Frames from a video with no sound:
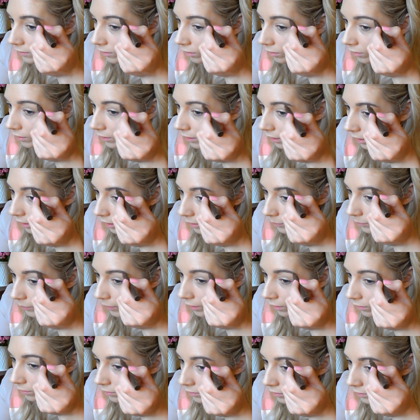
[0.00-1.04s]
a darker
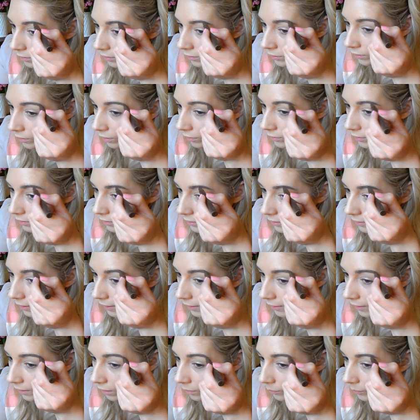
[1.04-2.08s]
eyebrow. So I'll just
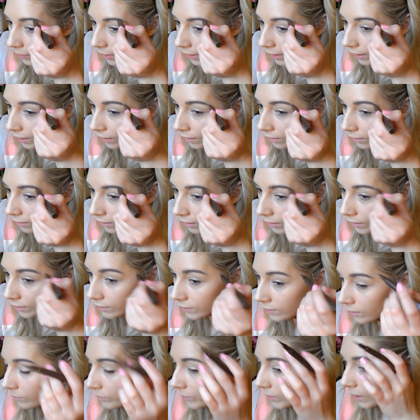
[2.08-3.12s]
take it up here,
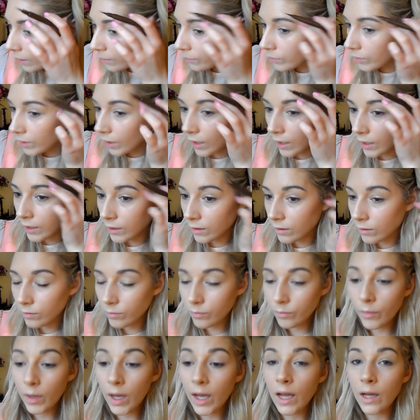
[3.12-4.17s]
and sometimes my
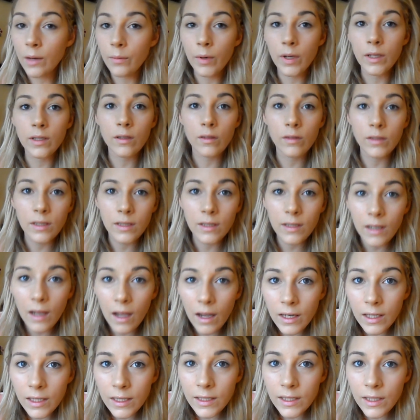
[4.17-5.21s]
eyebrows are
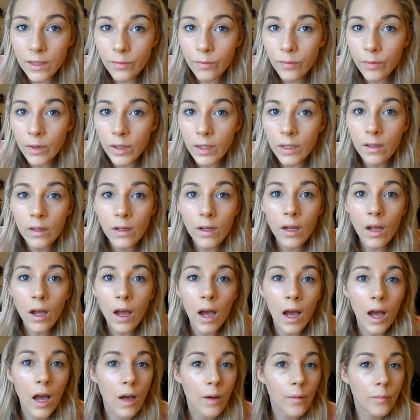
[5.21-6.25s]
slightly different.
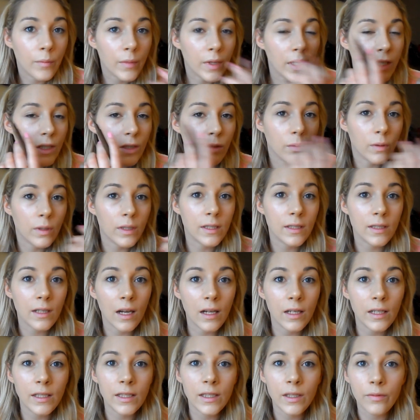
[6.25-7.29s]
Each one is
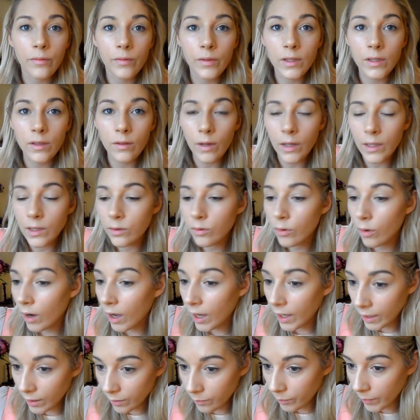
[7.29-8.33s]
slightly different, so I
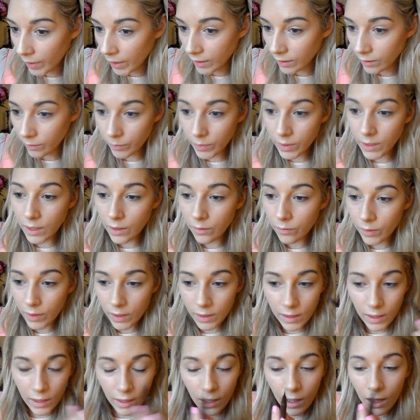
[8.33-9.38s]
try and make them as
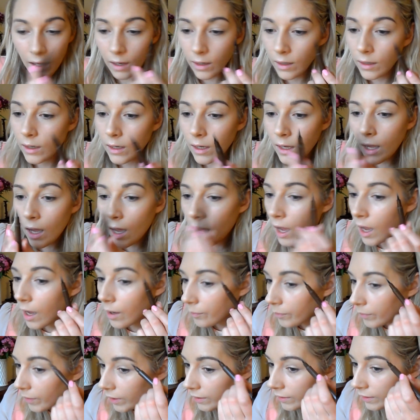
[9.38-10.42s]
even as I can,
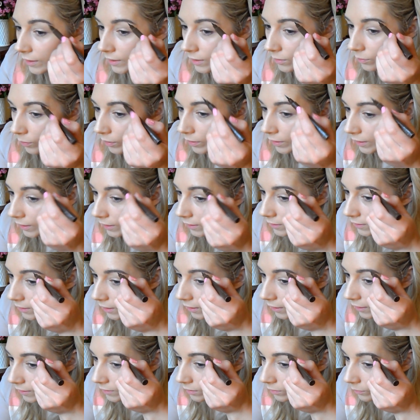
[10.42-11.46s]
and this one needs
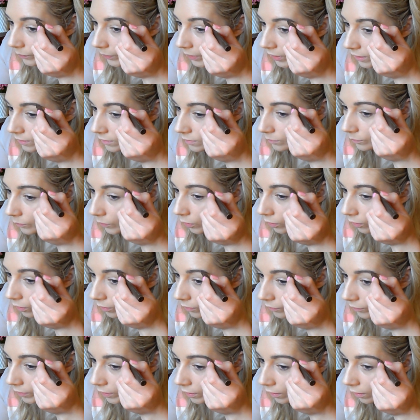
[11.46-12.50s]
a little bit more
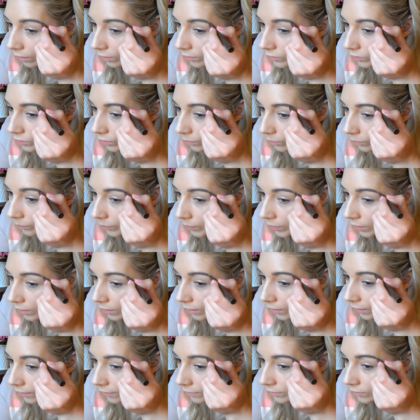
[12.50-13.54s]
of an arch up
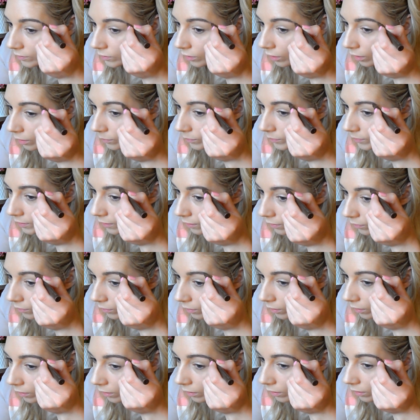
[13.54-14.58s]
at the top,
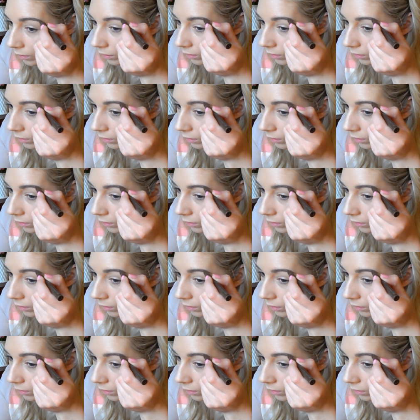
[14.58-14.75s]
so